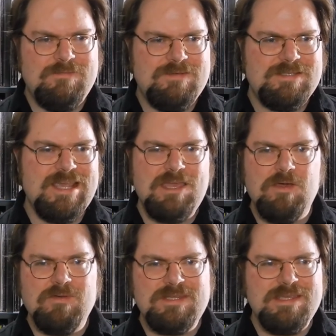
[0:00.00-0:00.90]

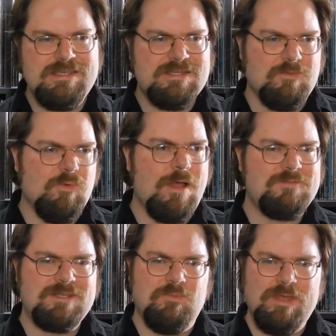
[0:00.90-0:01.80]
psychoses
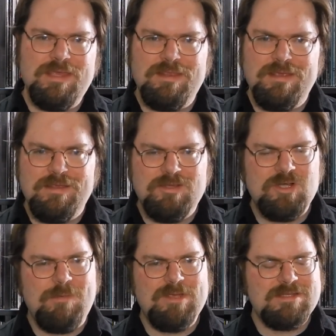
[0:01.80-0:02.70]
erupts within the
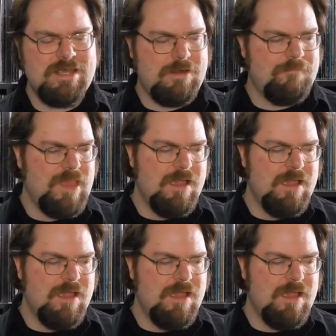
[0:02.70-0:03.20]
shopping center.